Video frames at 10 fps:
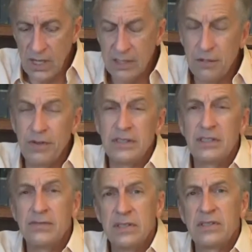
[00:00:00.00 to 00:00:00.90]

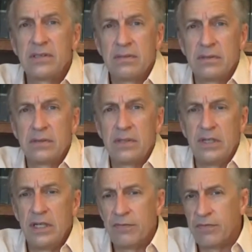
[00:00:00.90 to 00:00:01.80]
Defensiveness.
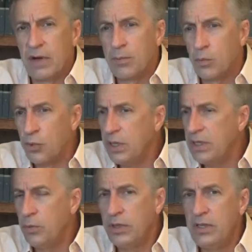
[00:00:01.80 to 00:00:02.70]
If I'm
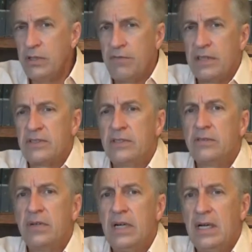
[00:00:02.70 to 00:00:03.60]
really, really
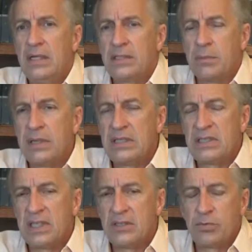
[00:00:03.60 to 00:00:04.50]
defensive, somebody
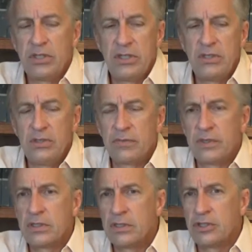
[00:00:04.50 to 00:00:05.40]
says, well, you didn't do a
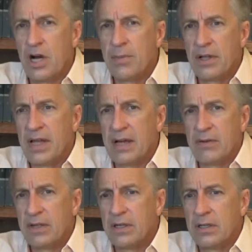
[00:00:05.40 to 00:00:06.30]
very good job on
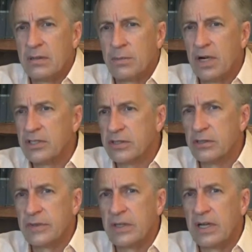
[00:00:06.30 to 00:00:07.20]
that project
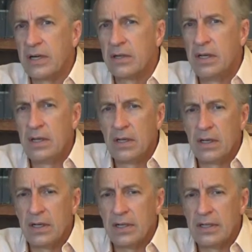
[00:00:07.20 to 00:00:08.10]
over there.
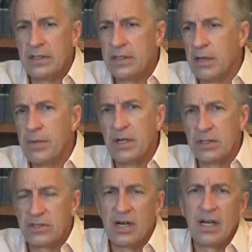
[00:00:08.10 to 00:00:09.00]
It didn't come in
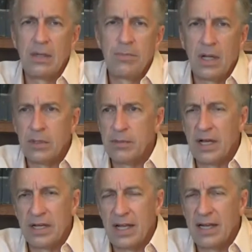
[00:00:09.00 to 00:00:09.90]
on time, blah, blah,
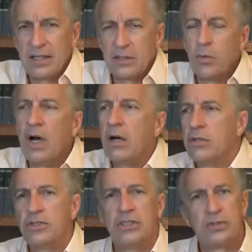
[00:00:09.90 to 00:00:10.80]
blah. And I go, well,
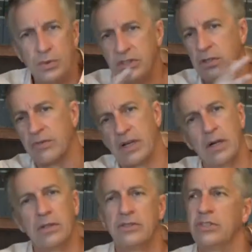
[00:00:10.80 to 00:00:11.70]
there's this reason over
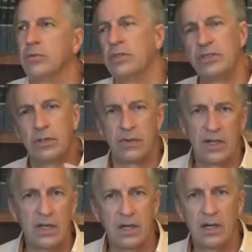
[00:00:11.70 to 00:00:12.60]
here and there's this reason over
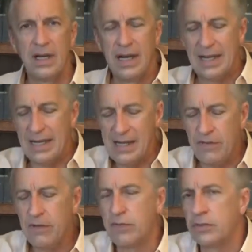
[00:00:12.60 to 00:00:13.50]
here.
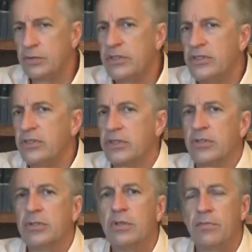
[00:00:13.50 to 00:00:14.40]
Even if those reasons are
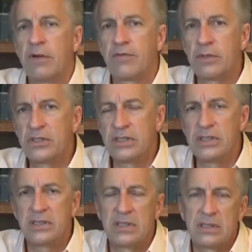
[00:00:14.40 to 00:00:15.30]
true, if my first
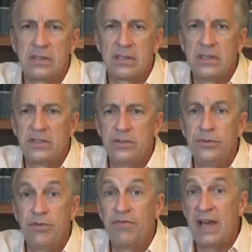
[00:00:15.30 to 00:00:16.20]
instinct is to
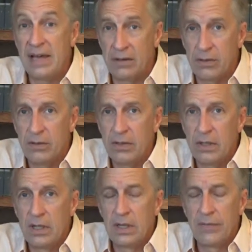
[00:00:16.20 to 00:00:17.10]
defend,
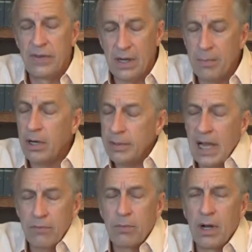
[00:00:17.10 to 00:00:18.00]
then I probably
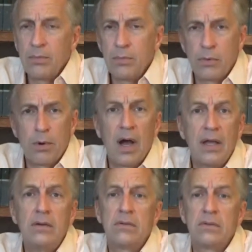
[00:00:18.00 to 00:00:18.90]
have a problem with
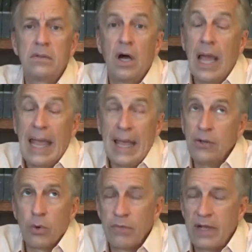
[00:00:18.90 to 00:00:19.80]
pride and
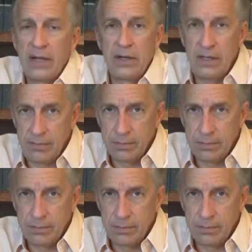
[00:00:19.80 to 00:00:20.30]
or vanity.